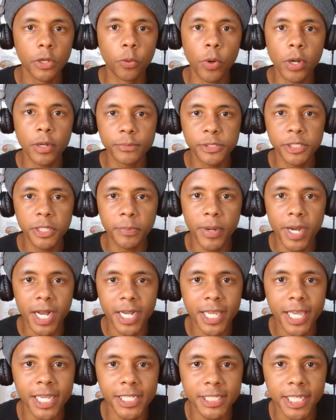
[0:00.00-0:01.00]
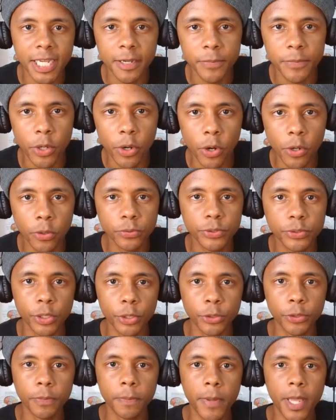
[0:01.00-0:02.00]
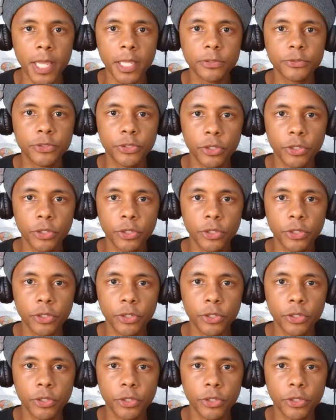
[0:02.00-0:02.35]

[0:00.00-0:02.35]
Welcome to the podcast. I'm your host, Man